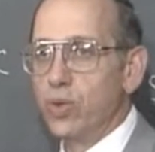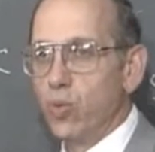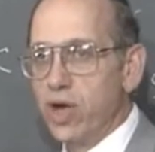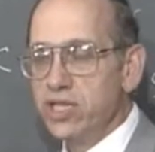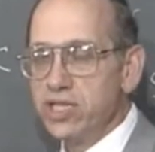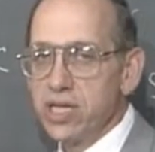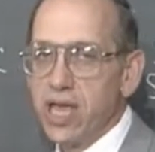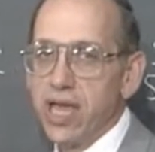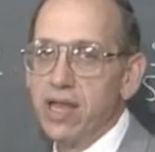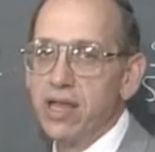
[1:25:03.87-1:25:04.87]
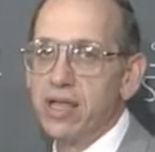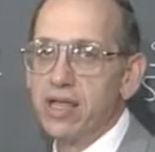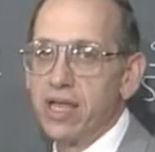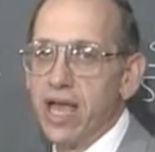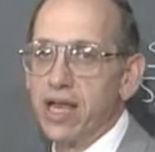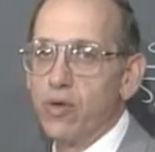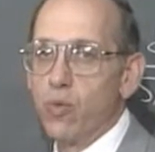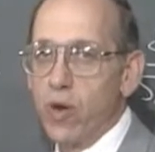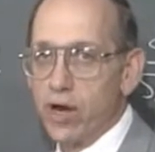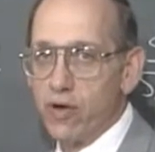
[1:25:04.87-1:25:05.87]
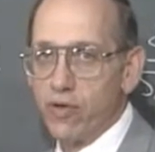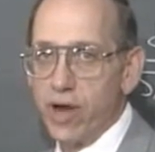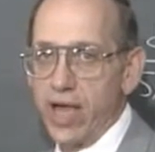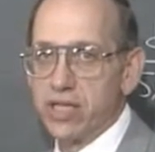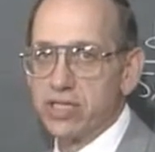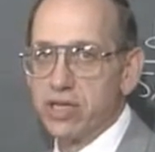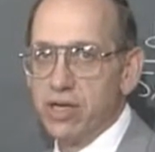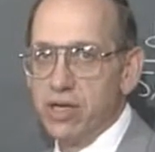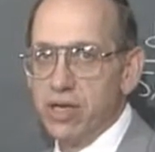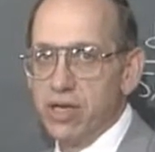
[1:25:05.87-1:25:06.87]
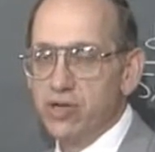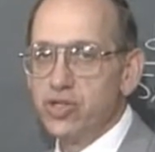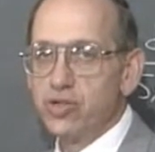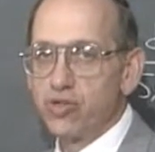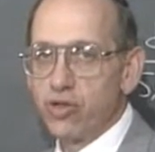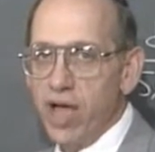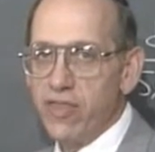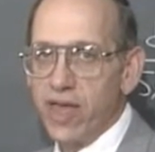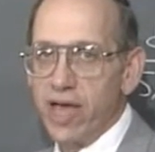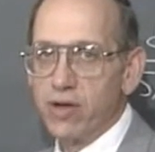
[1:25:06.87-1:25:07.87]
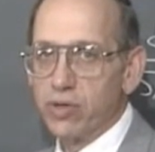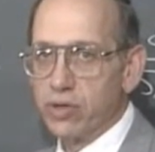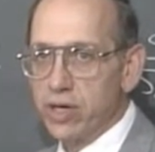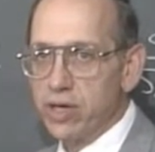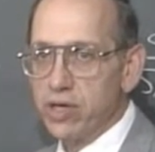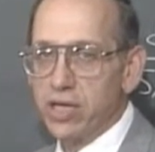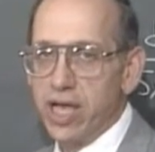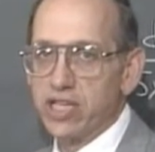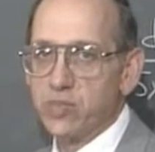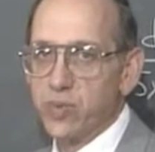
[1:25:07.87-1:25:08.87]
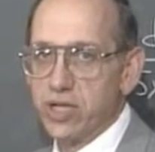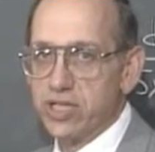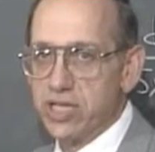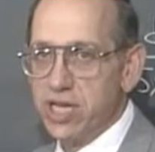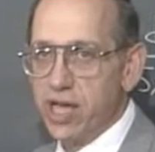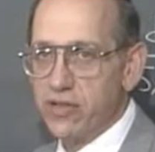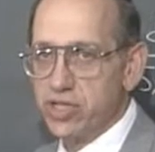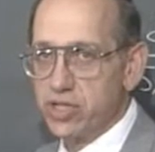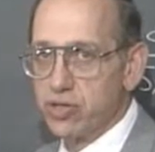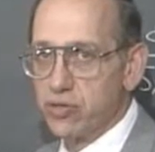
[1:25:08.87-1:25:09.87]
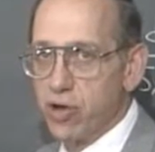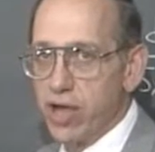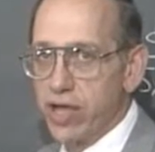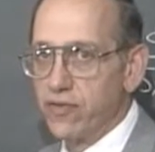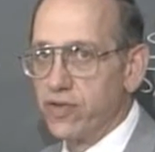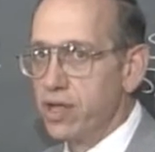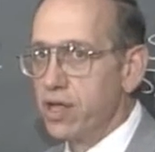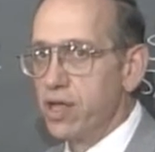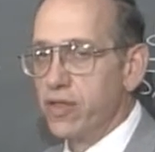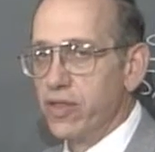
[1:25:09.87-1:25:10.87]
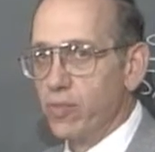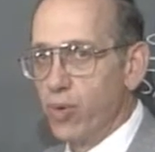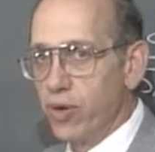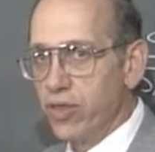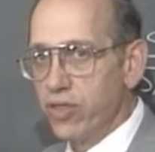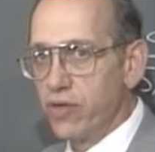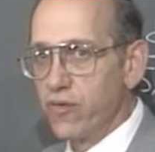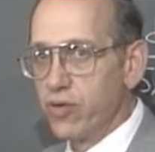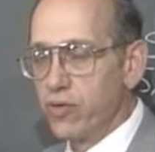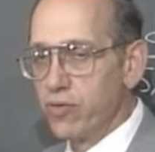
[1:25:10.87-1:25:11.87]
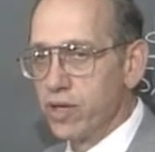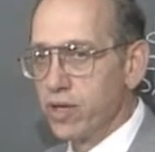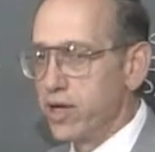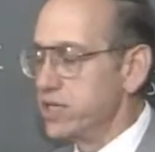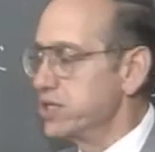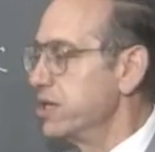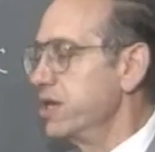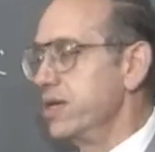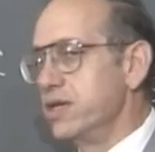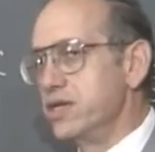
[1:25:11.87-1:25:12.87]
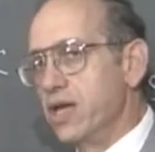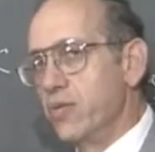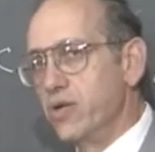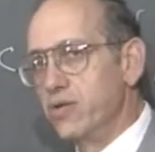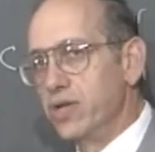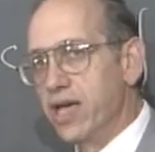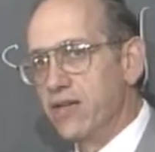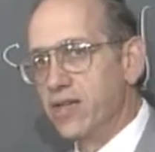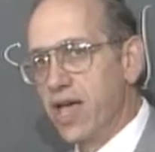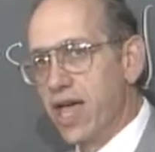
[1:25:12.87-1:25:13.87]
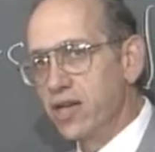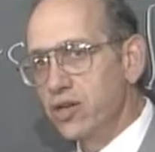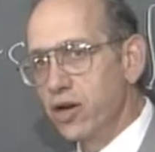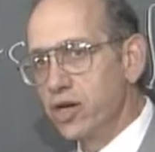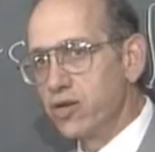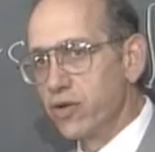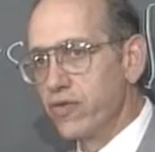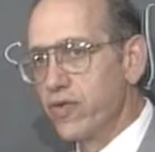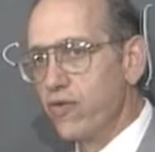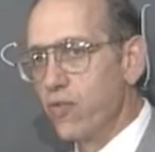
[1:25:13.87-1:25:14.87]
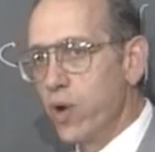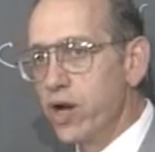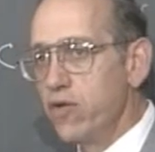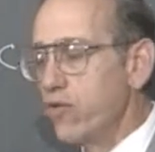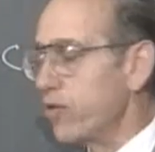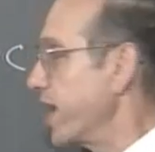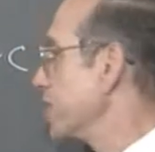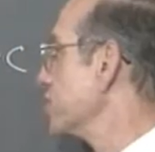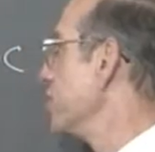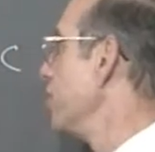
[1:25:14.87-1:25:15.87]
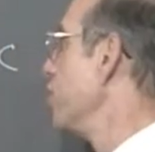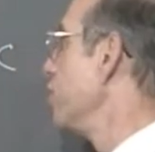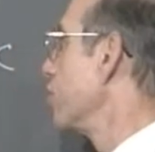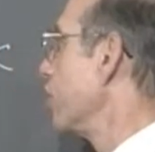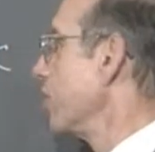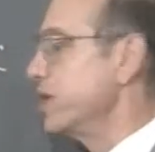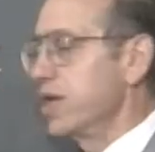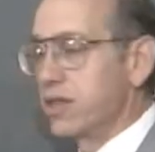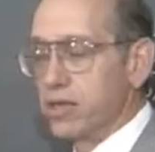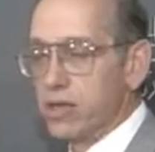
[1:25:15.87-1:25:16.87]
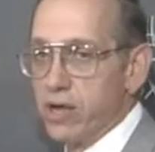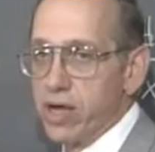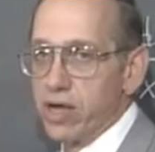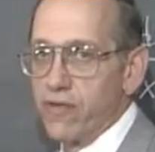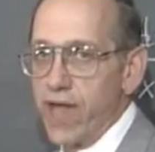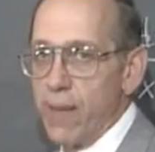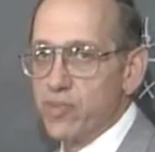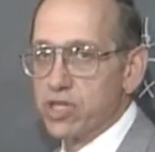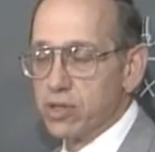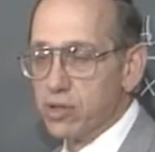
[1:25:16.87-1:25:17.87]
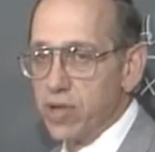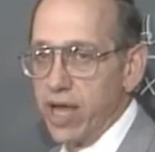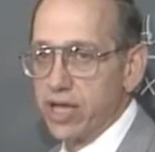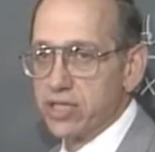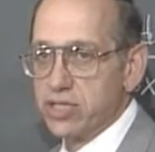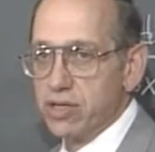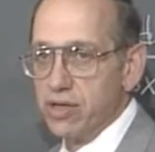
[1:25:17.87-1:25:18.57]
once again get 1 over x. You should try that or look in your textbook and see how this is derived. The important thing for you to realize is that when you take the antiderivative of 1 over x, you're going to get the log of absolute x.